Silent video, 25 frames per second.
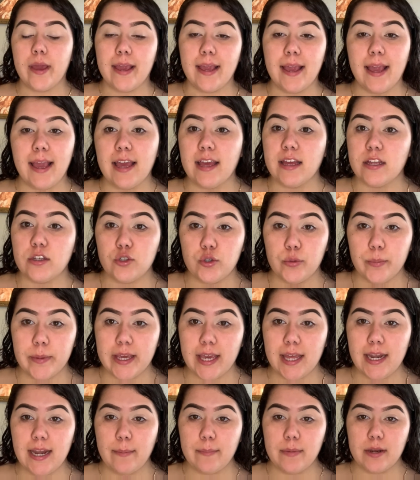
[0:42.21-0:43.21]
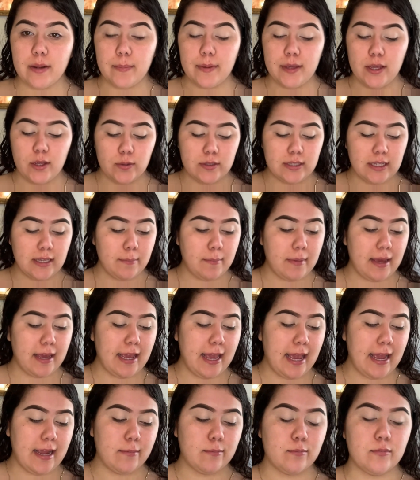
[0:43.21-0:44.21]
And to begin, I'm going to be using my
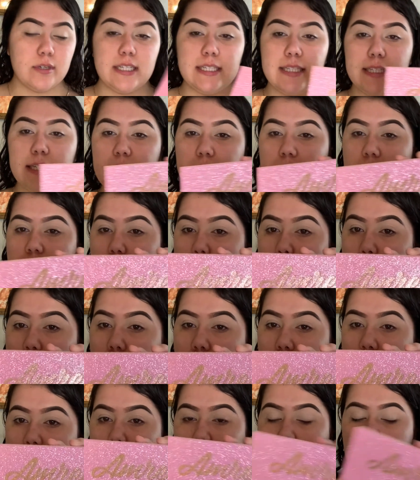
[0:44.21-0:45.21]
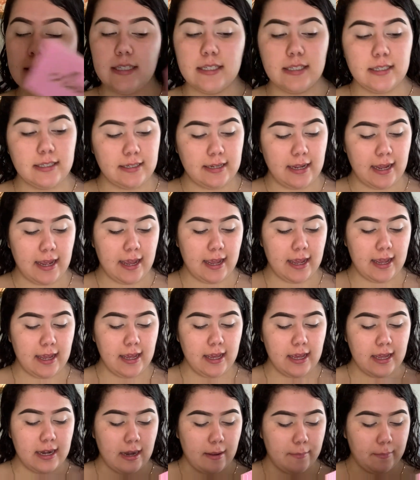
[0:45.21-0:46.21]
Amrezy palette today,
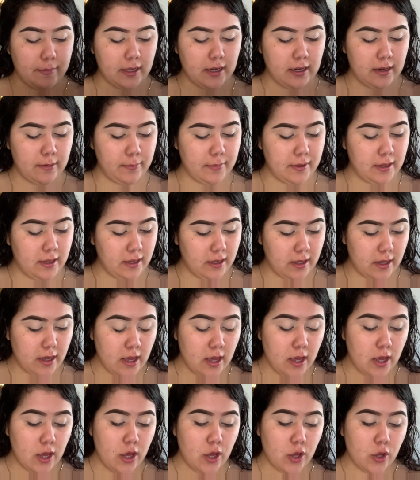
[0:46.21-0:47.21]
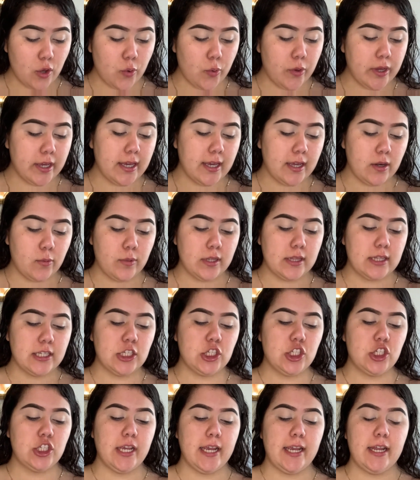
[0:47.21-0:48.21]
and I'm going to be going in with the
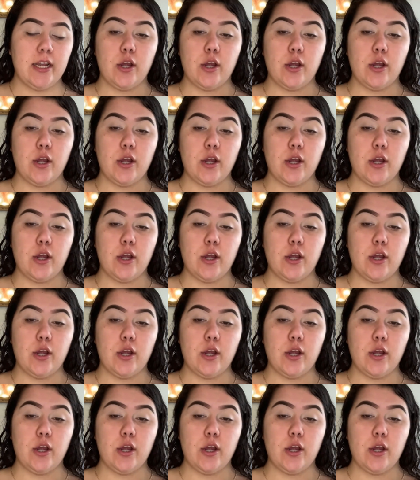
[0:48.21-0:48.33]
shade